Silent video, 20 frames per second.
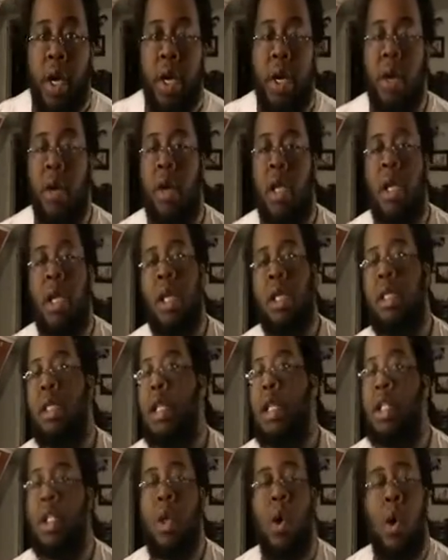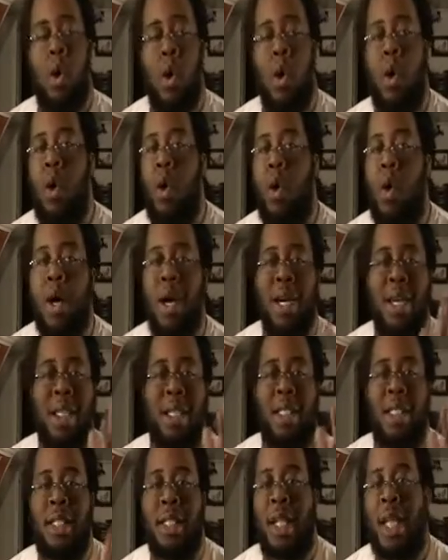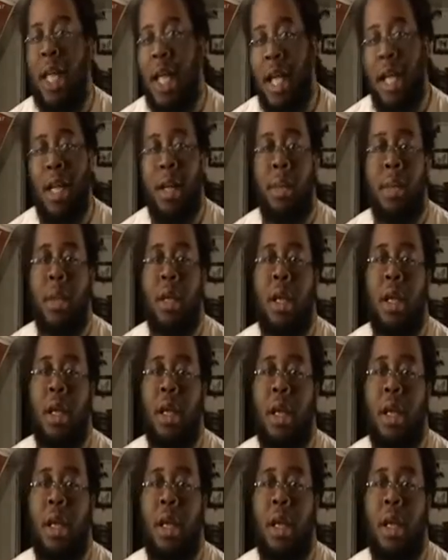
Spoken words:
You know, it's all a scheme.